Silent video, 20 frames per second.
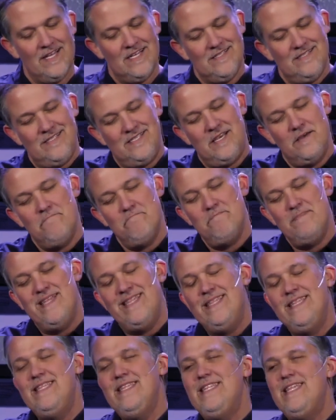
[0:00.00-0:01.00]
to
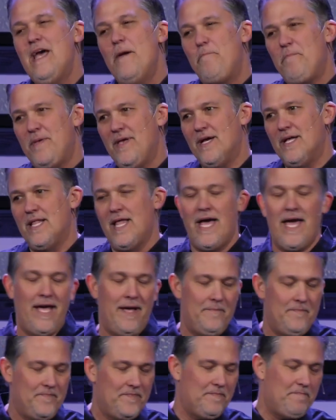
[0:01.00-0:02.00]
manipulate
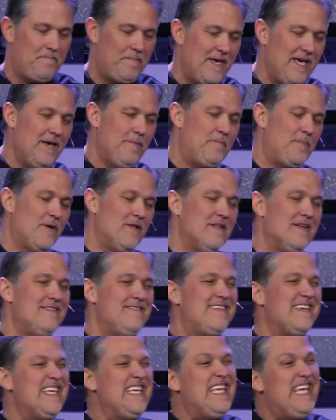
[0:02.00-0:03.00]
people
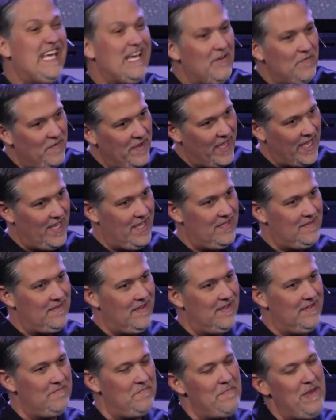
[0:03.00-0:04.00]
into giving,
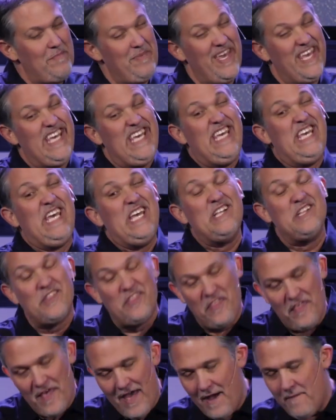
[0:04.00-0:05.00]
to maybe guilt
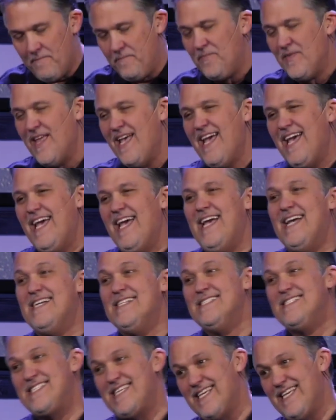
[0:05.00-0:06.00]
them
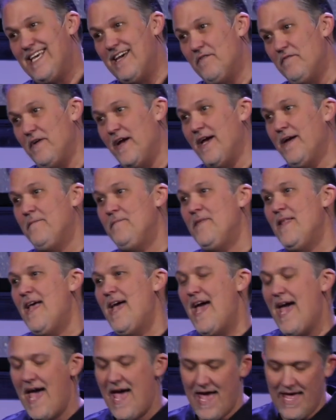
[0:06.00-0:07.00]
into giving.
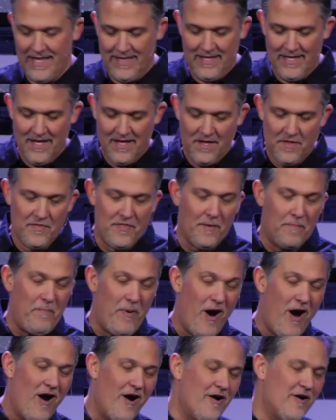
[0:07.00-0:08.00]
And the
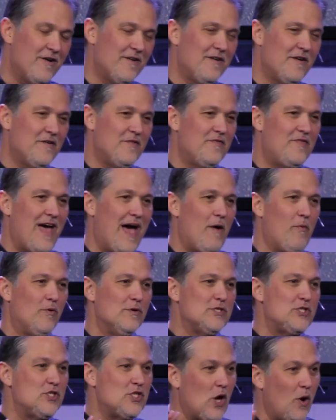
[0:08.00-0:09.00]
part that was
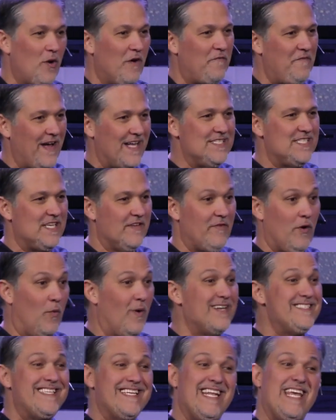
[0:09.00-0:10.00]
so offensive, it
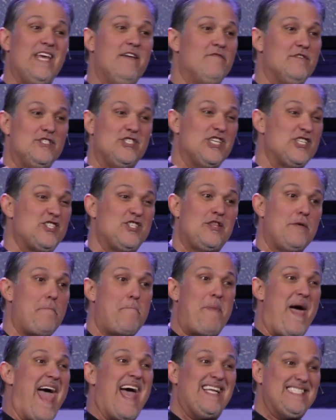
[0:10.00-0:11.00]
wasn't even just the
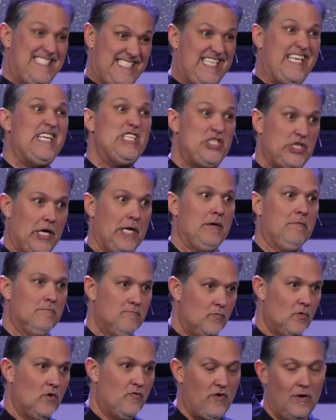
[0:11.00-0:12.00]
bad teaching
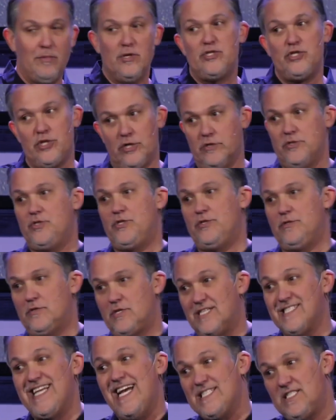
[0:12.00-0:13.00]
from a church,
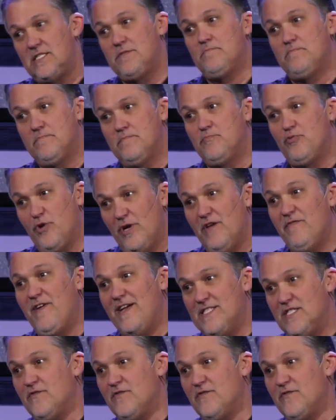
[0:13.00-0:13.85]
because that's pretty offensive